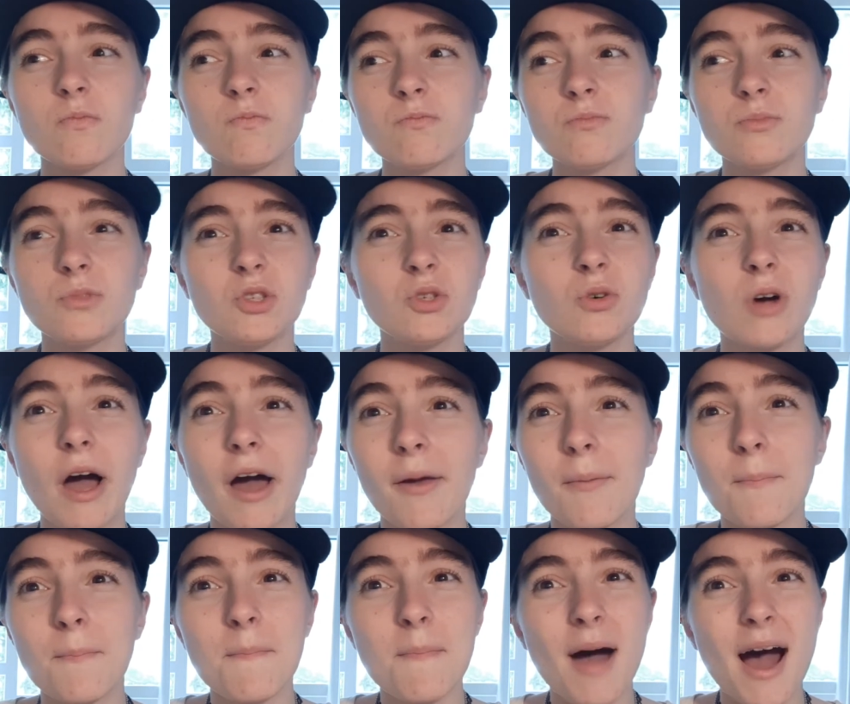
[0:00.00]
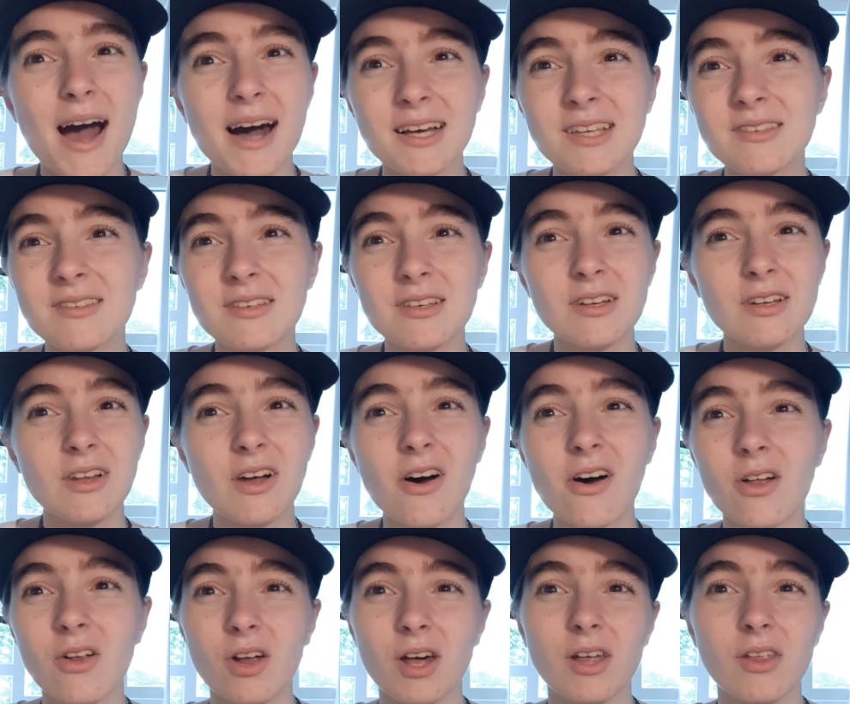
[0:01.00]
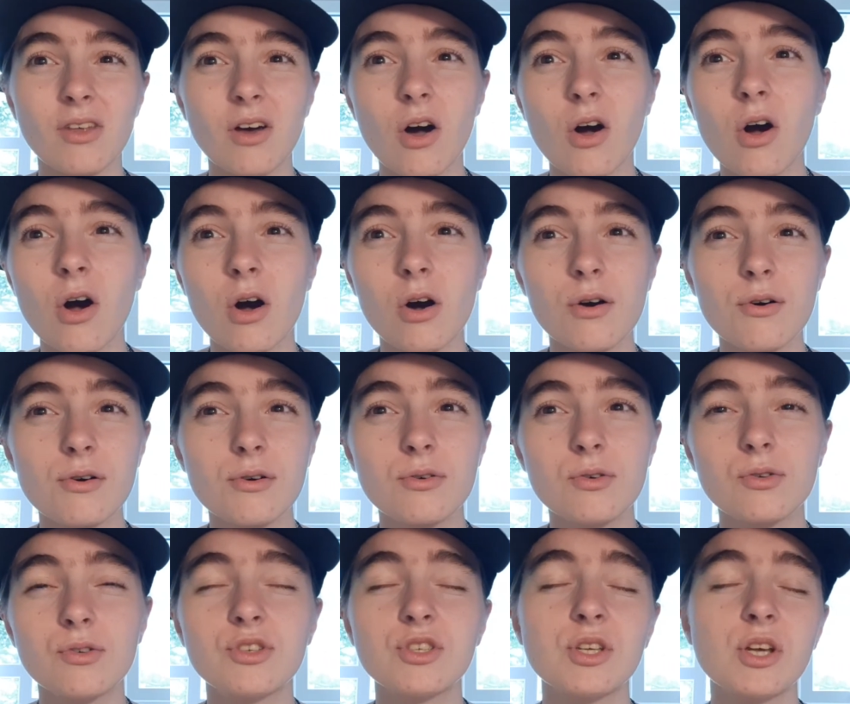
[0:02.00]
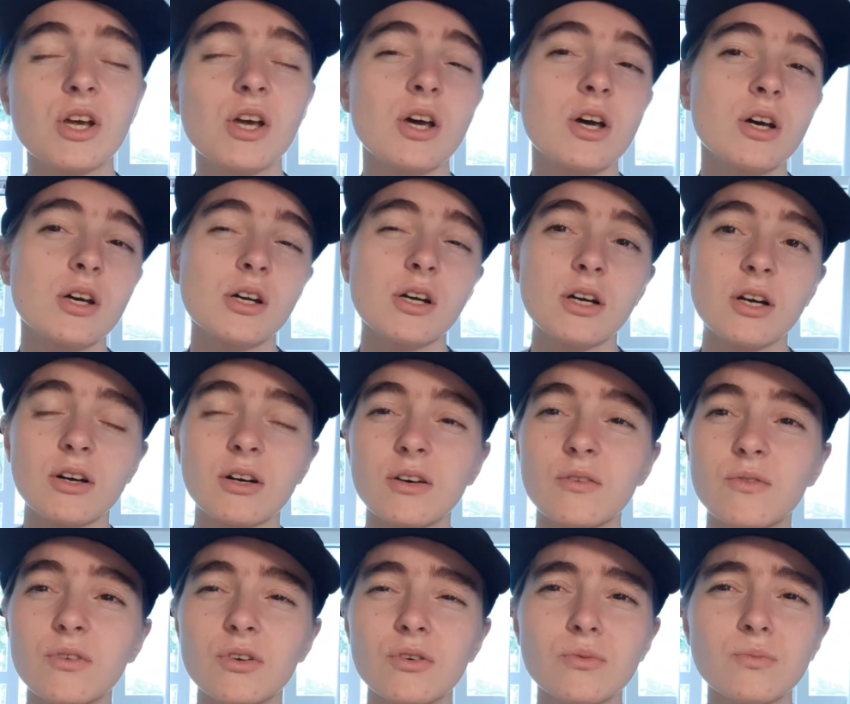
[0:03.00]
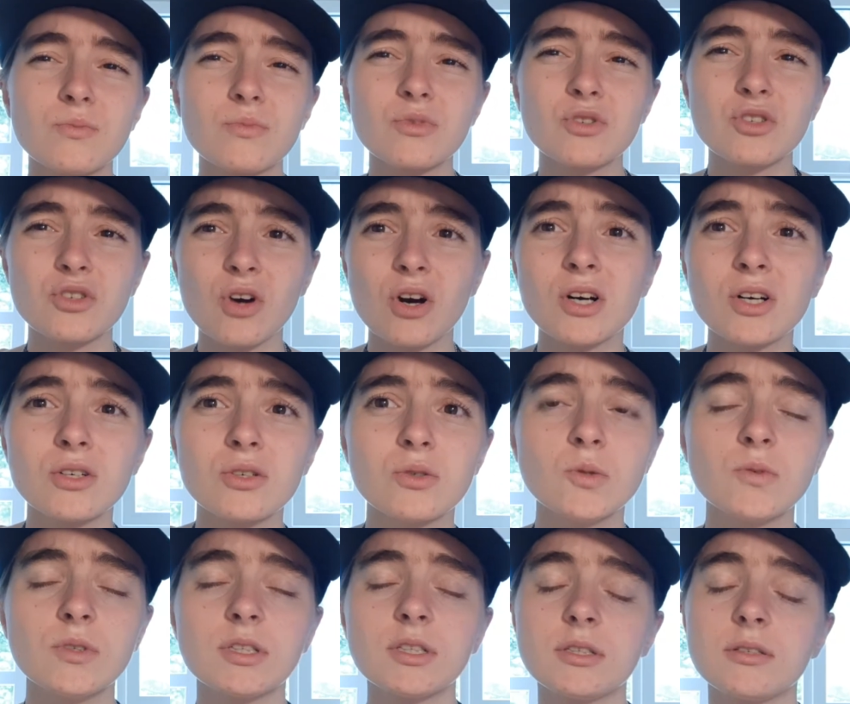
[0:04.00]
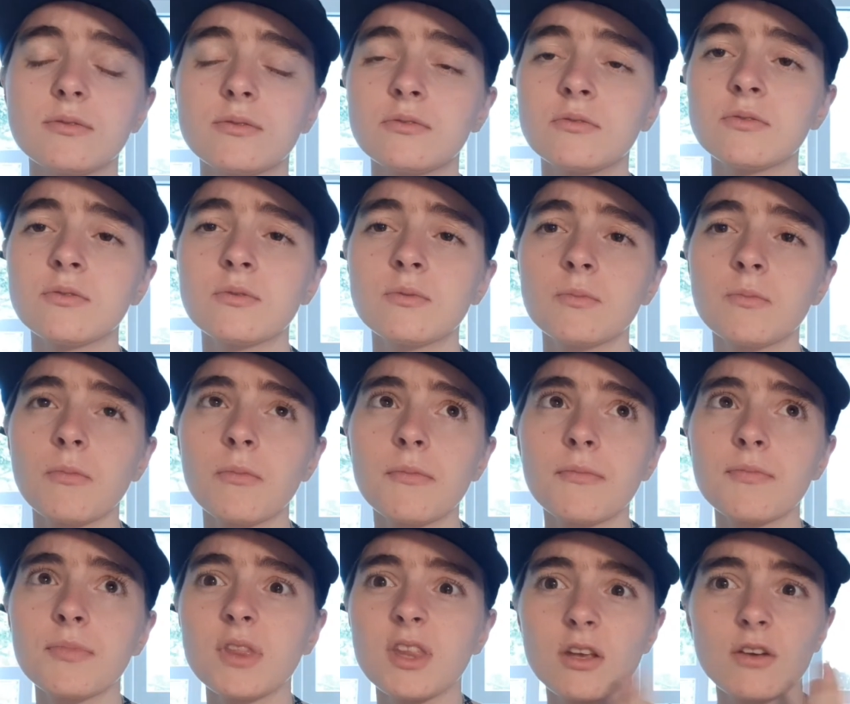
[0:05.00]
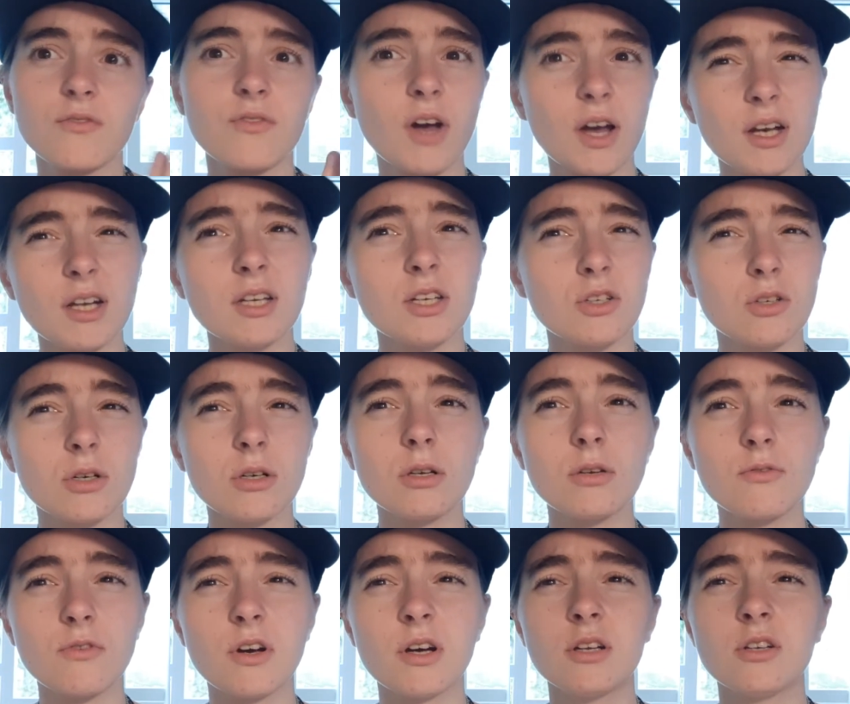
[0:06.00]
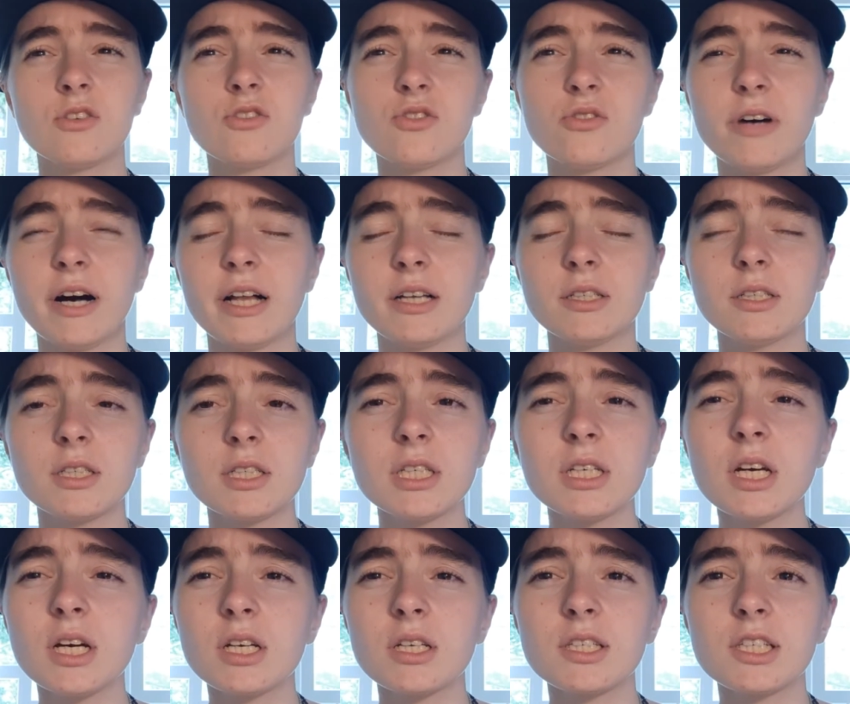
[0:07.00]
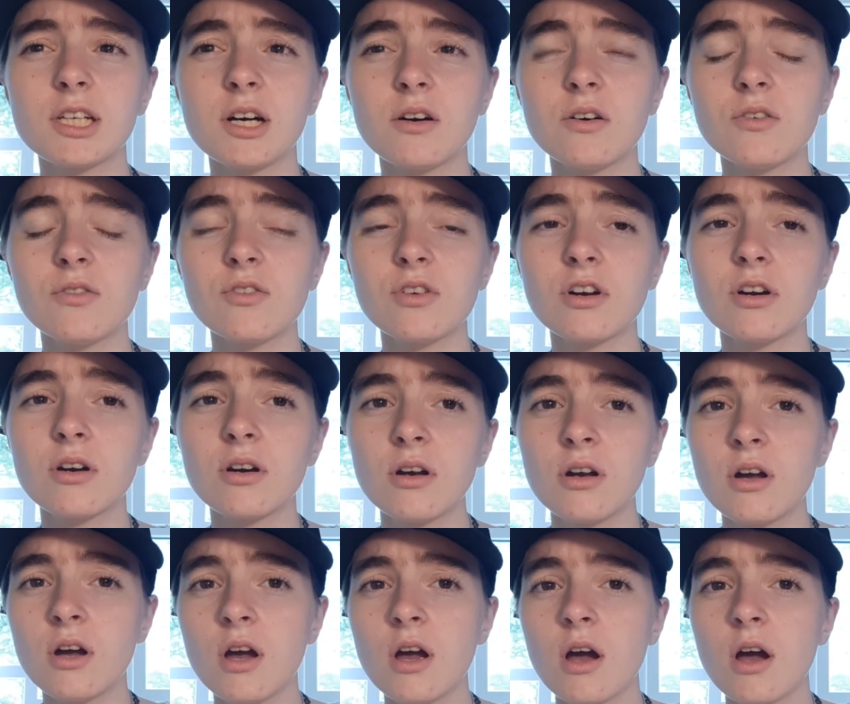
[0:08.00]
do I mask a lot like the host? Now, if you struggle with finding your individuality as an alter,